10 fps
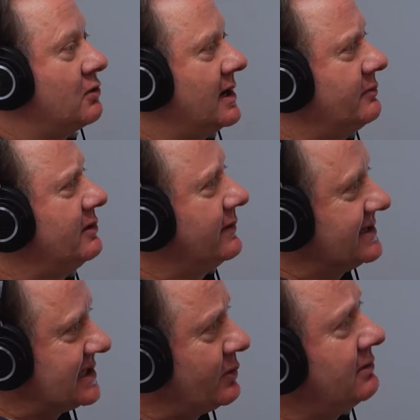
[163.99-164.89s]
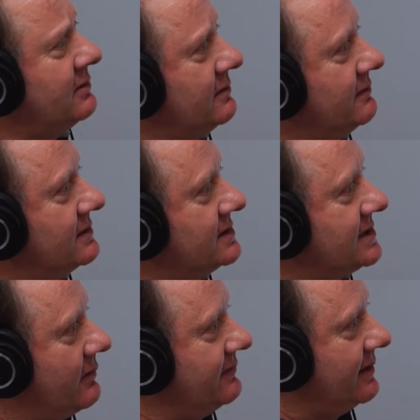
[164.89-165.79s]
incredibly reasonable,
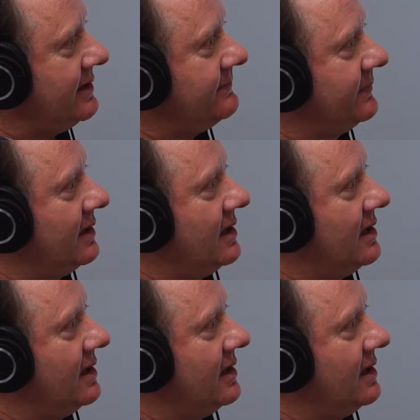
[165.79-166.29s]
shall we say?